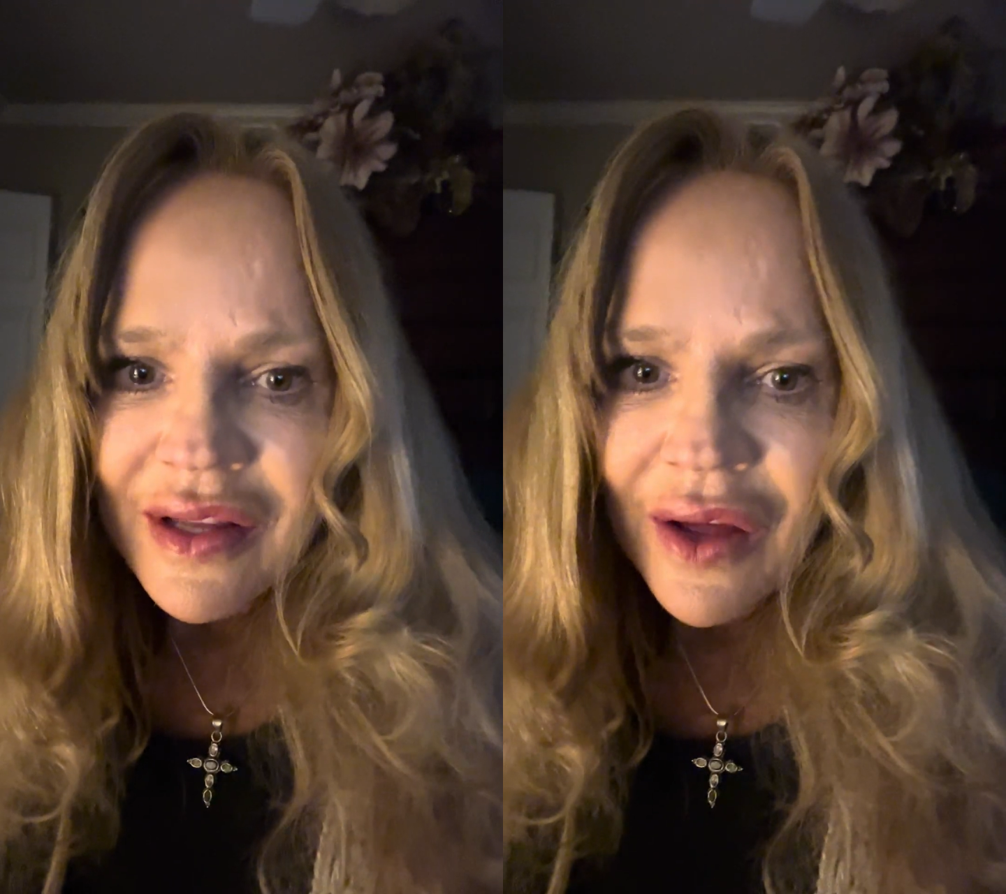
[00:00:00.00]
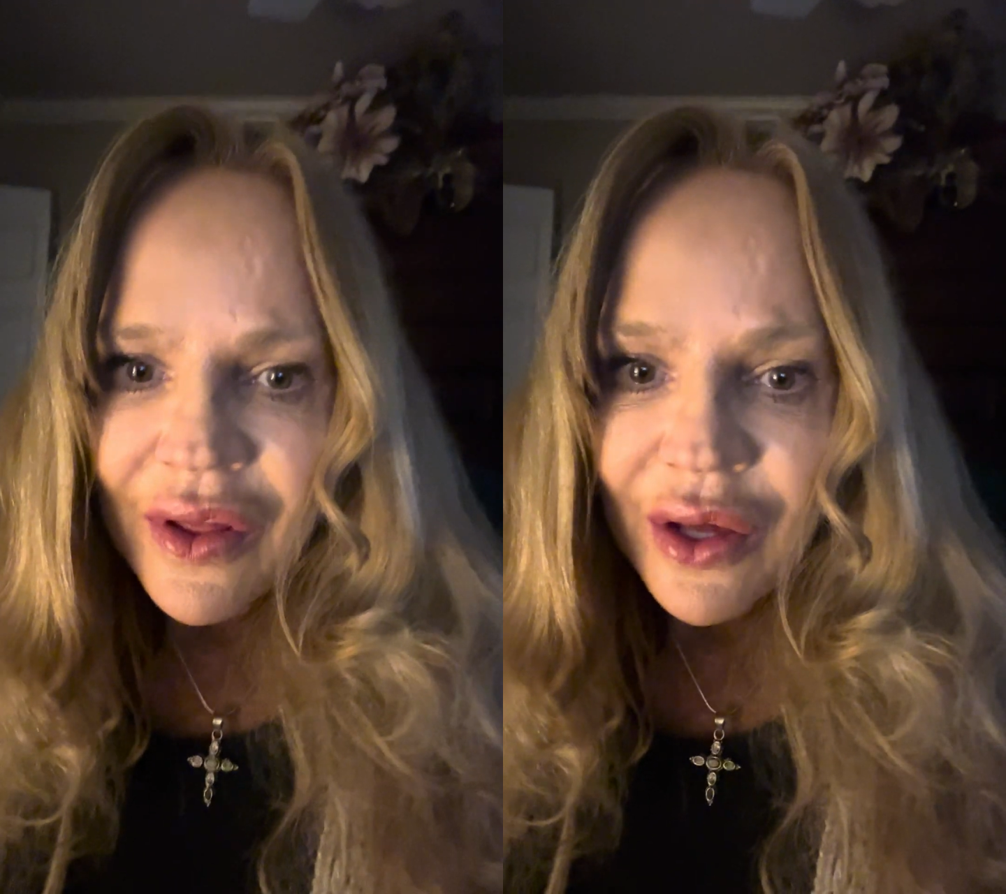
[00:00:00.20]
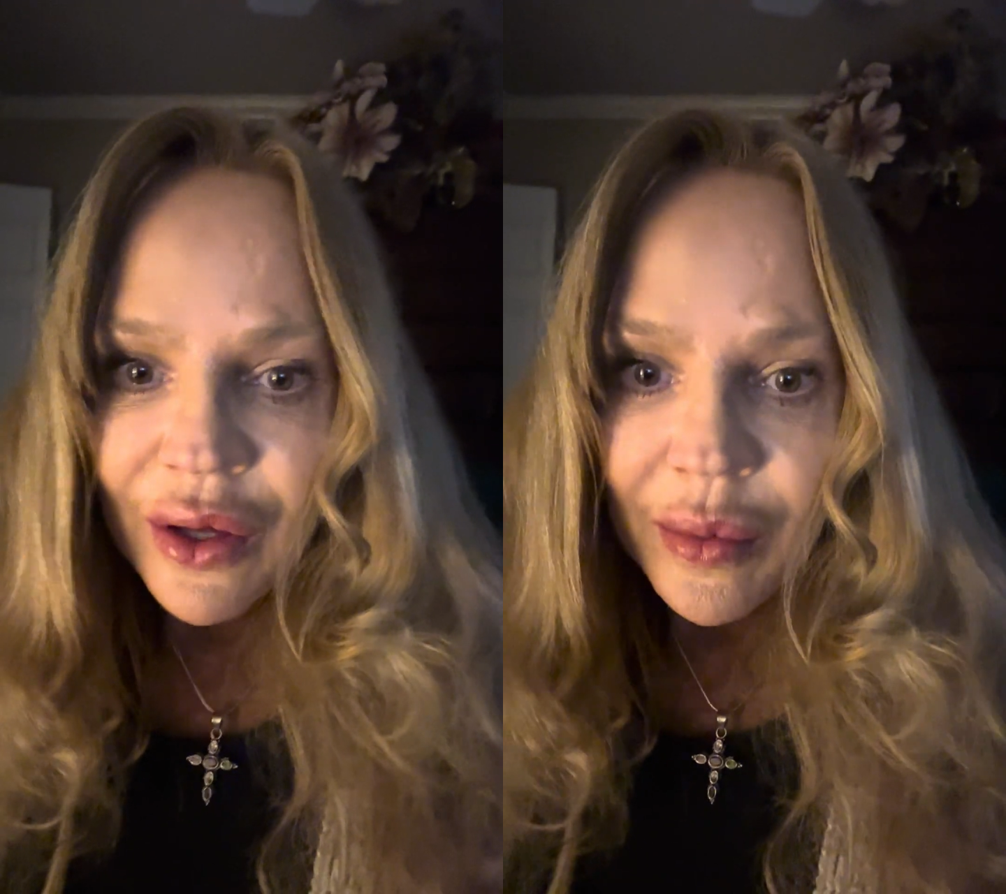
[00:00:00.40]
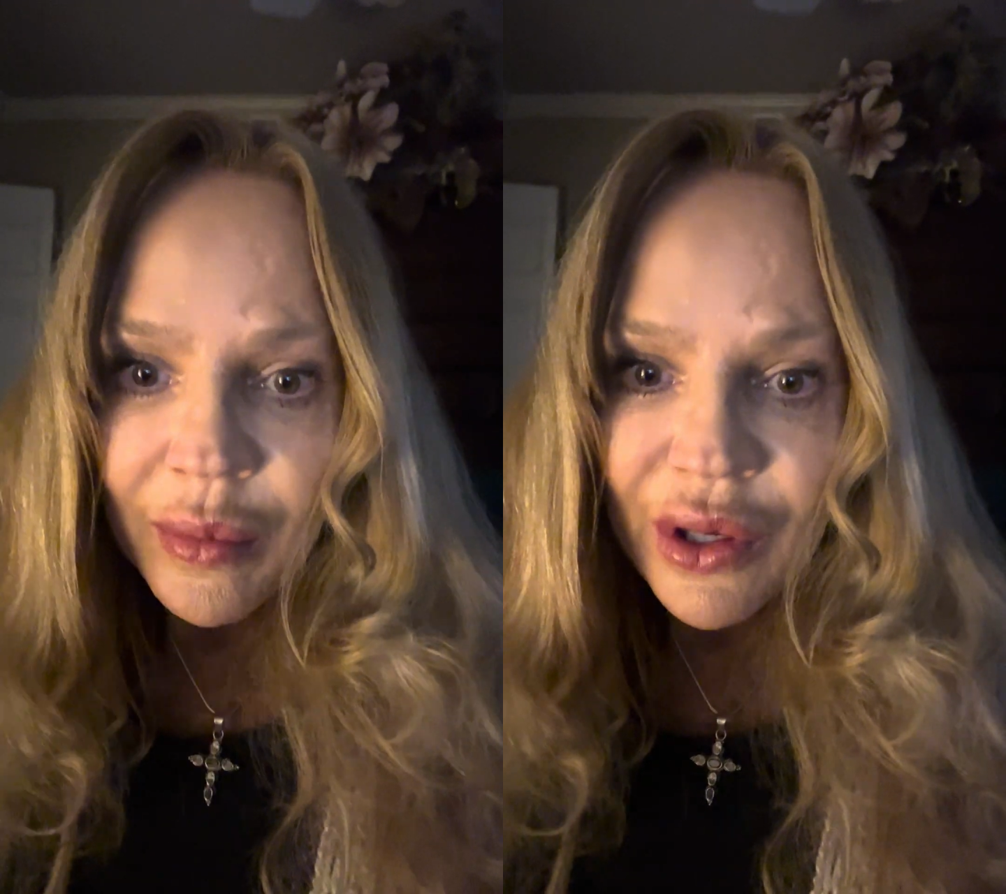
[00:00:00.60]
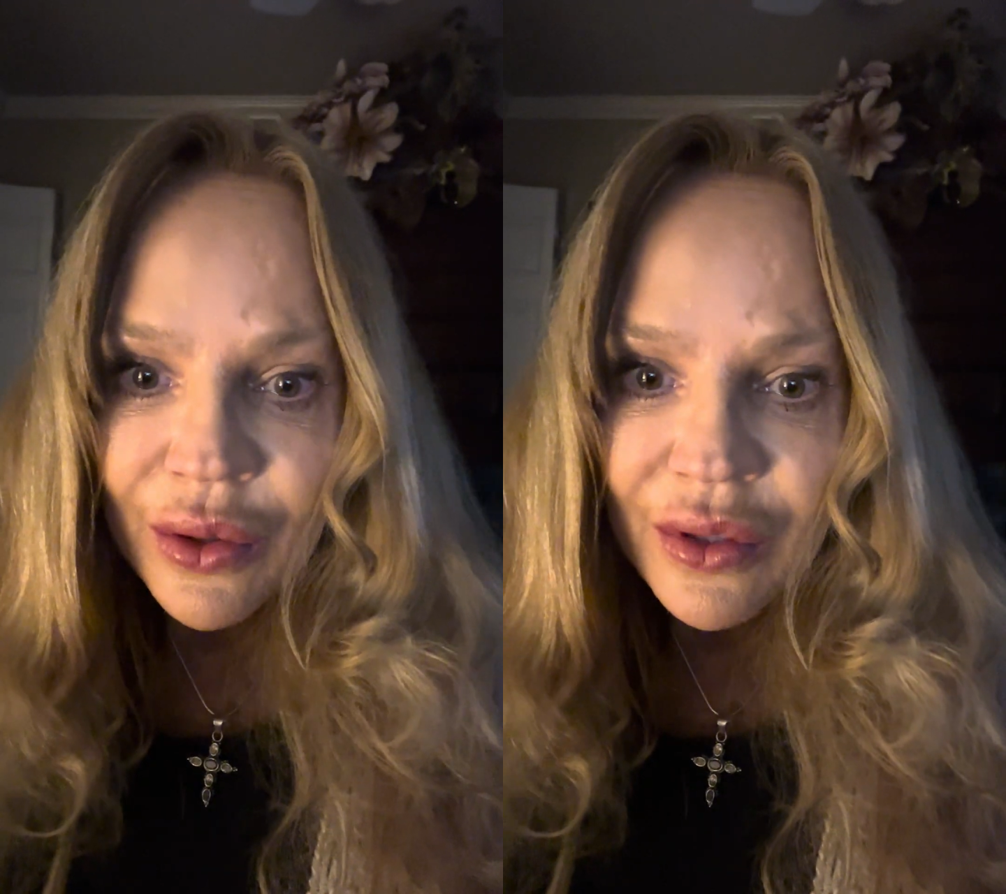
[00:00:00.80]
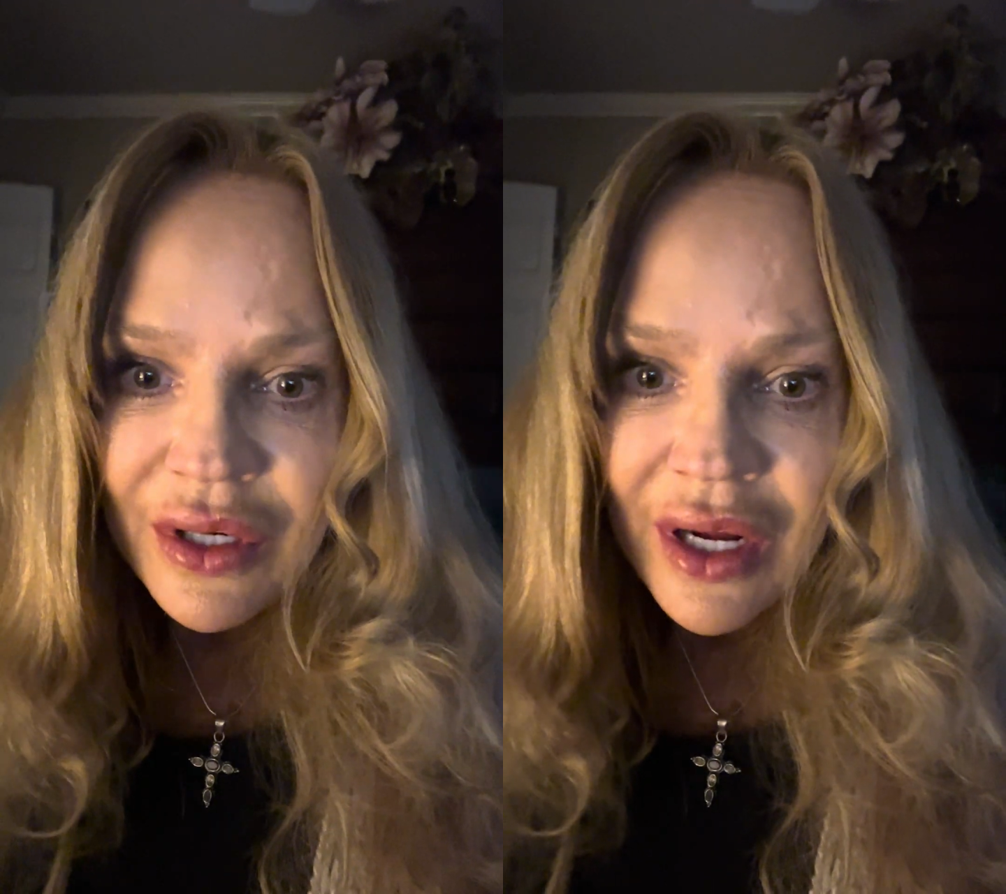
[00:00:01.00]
how they commute